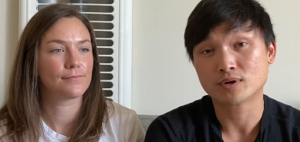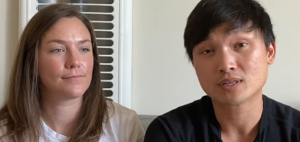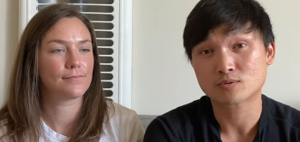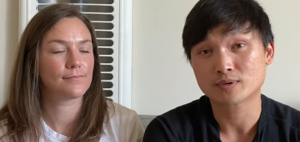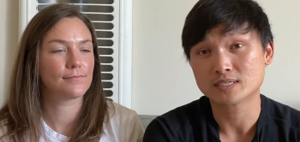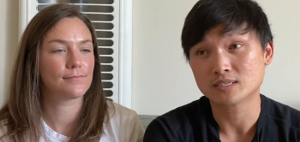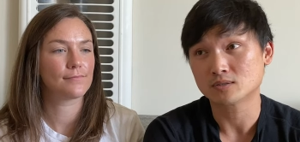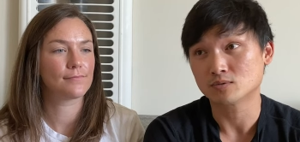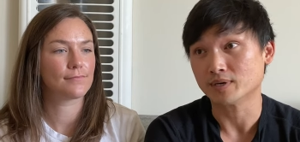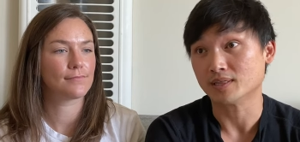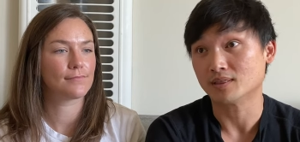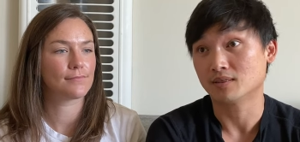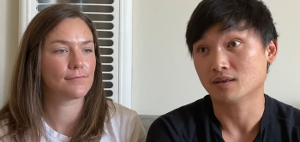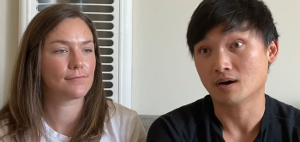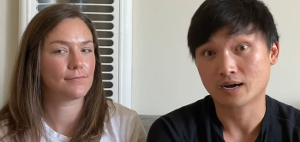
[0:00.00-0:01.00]
Speaker 1: of the reasons we
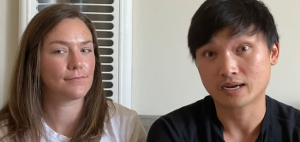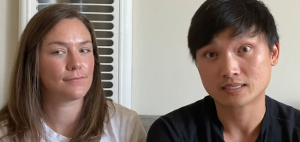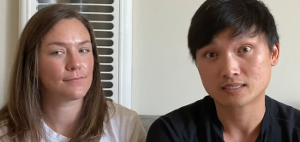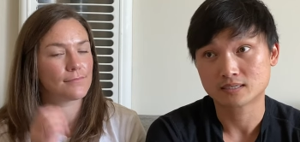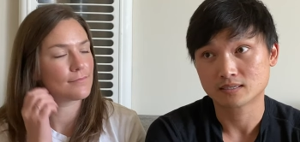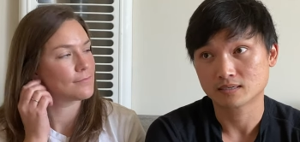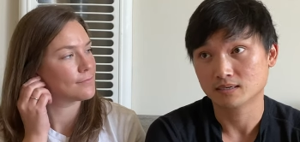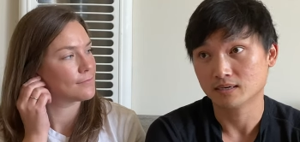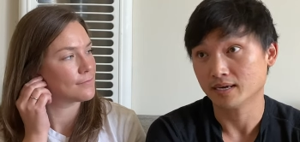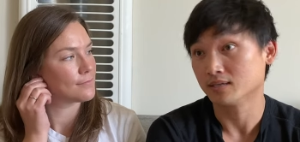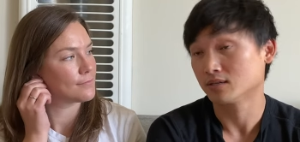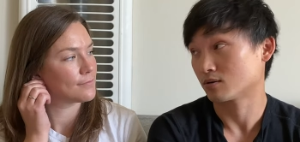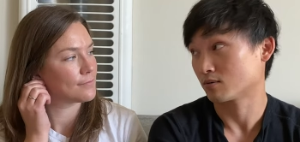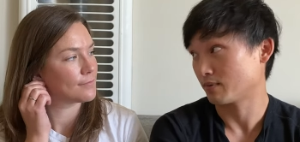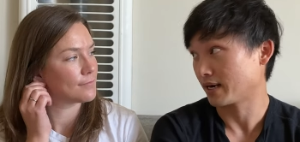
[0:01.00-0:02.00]
thought
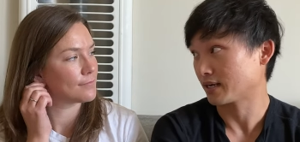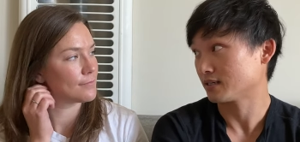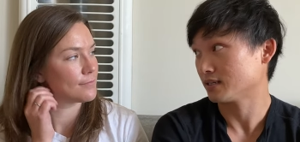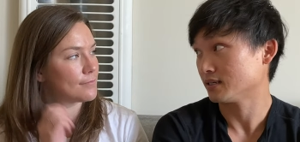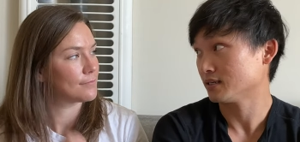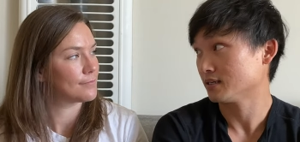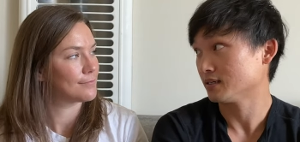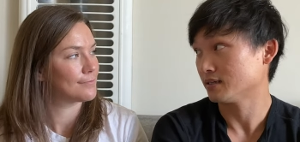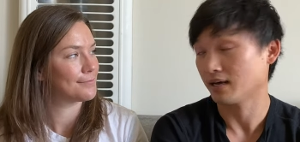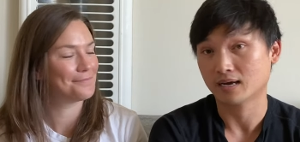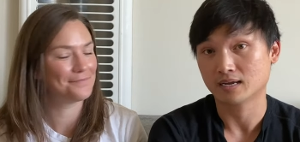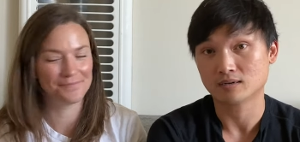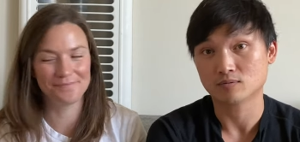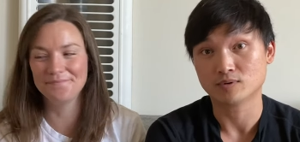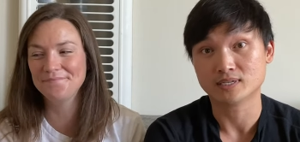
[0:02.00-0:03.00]
incorrectly
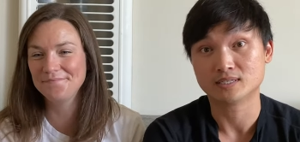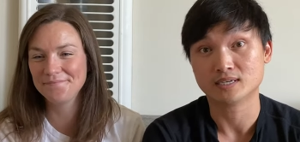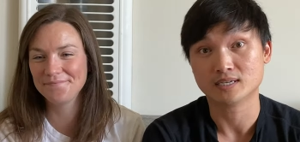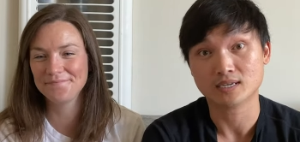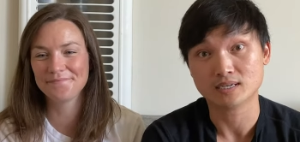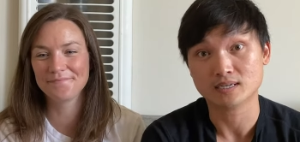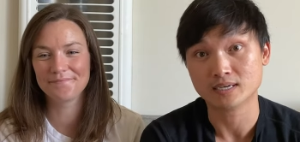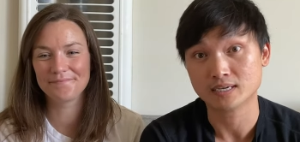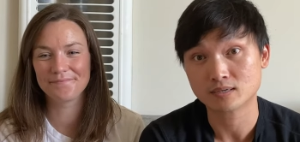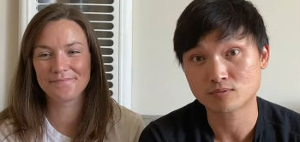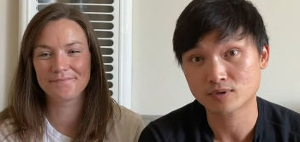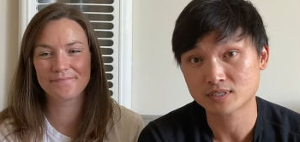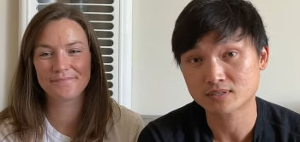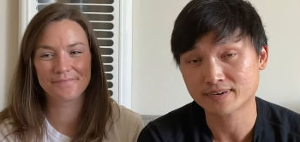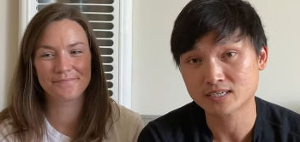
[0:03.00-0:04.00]
that we didn't need
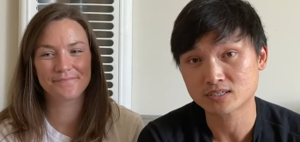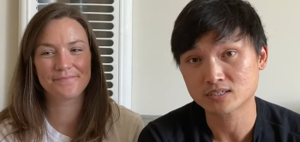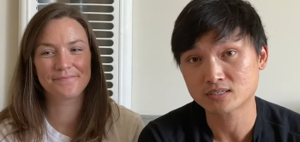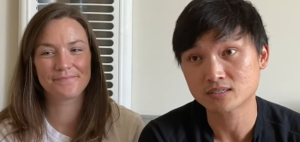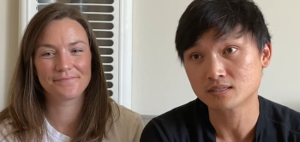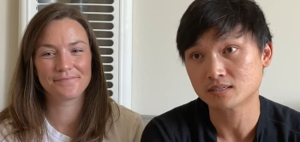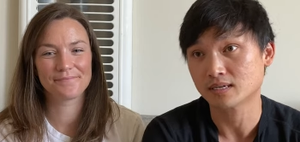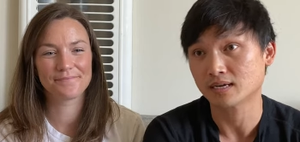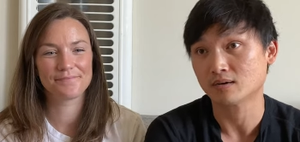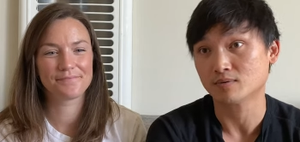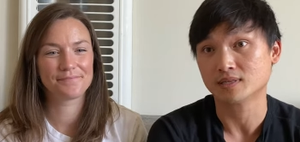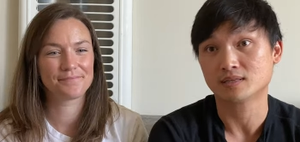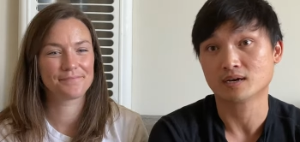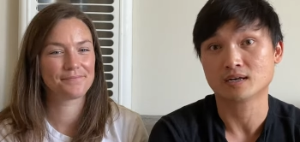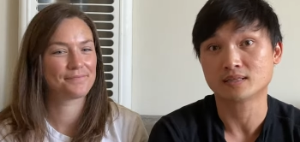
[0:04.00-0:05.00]
reservations that
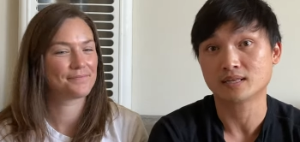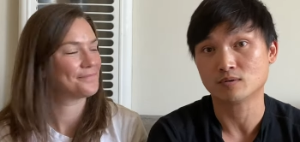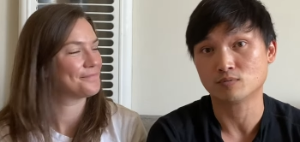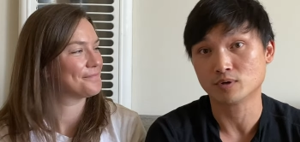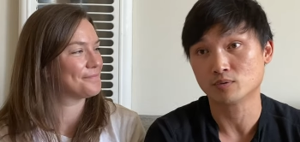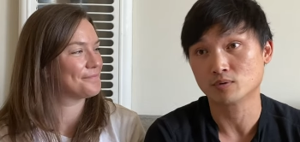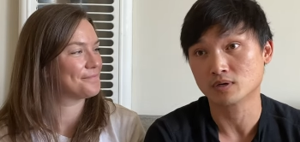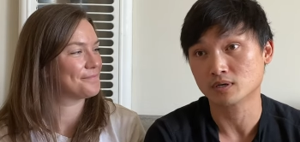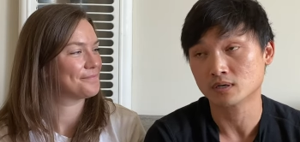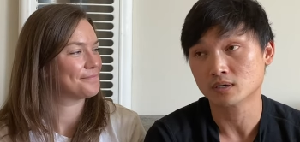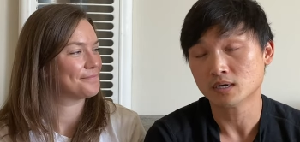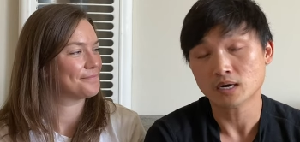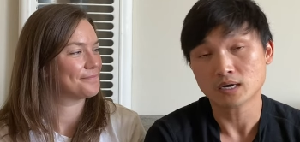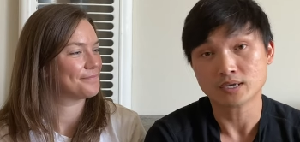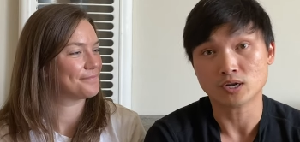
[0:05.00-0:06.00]
we thought that we were
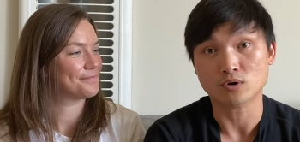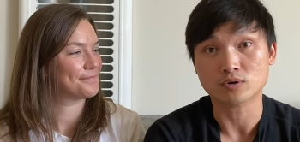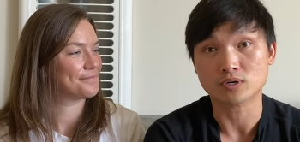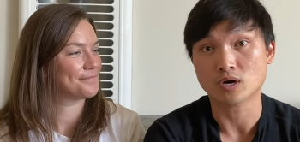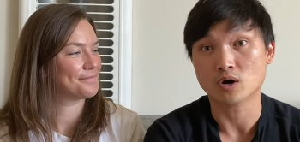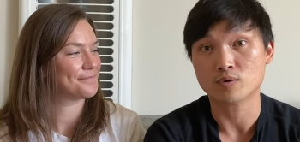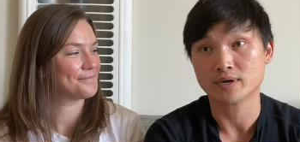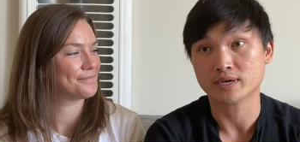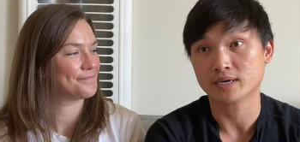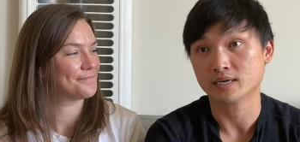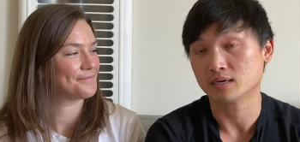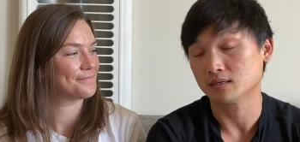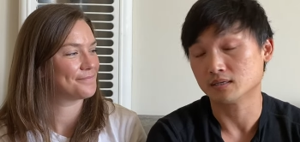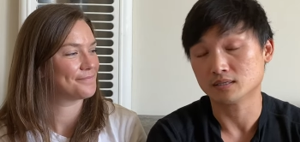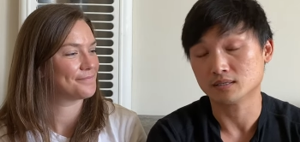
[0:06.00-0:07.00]
you know
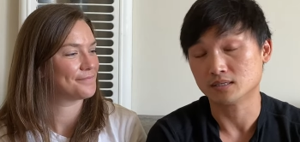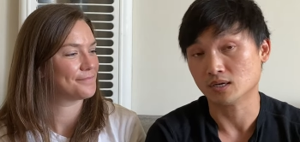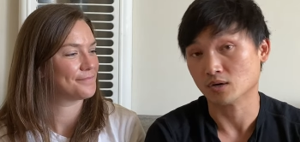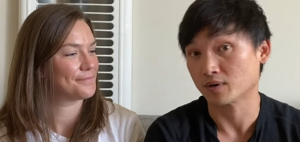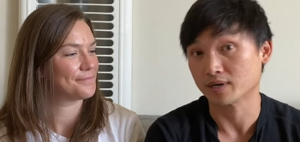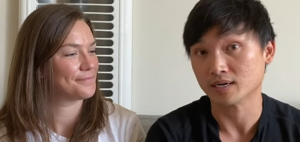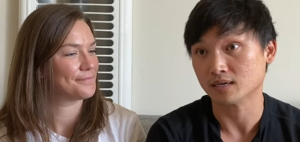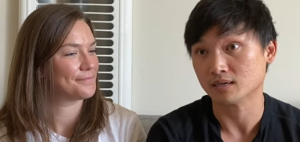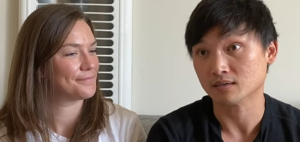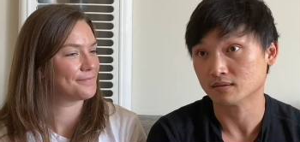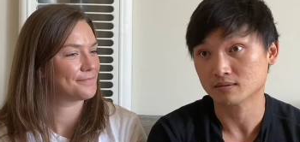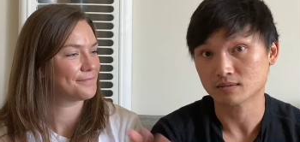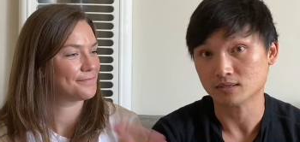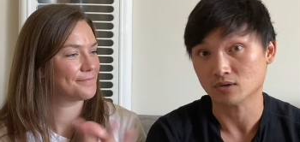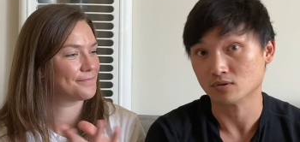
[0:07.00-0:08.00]
going during
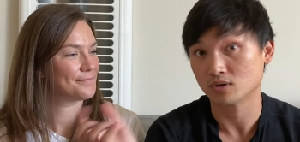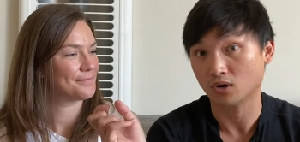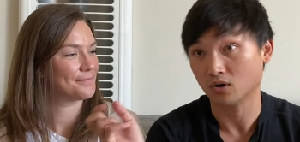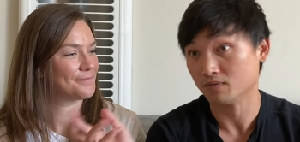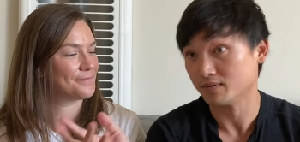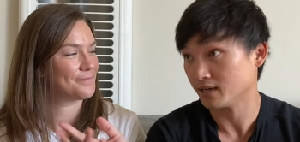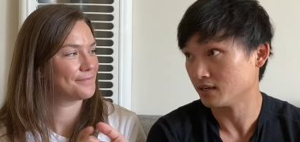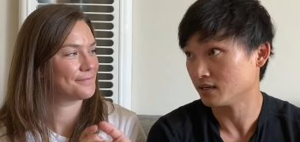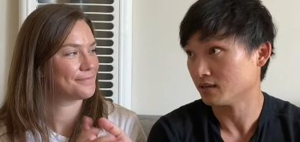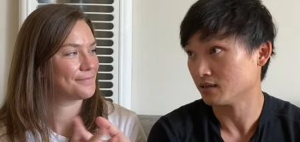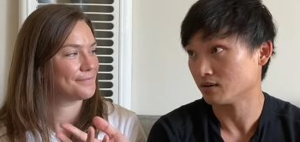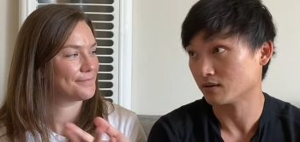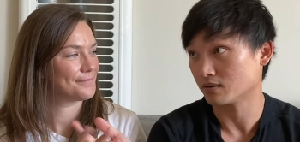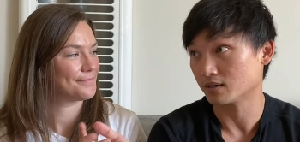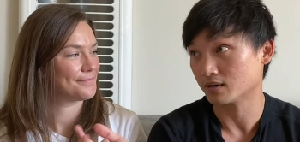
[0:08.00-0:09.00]
you know covid
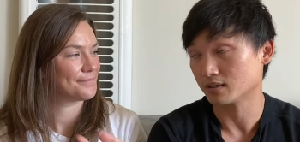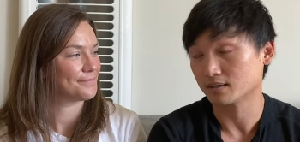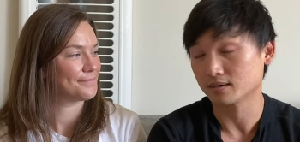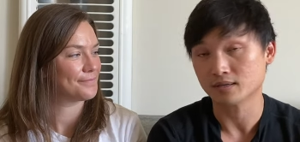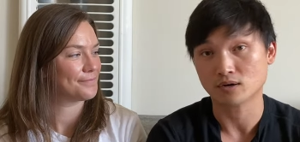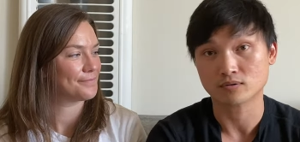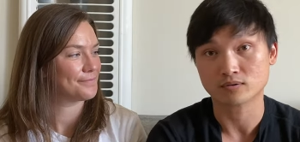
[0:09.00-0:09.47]
or you know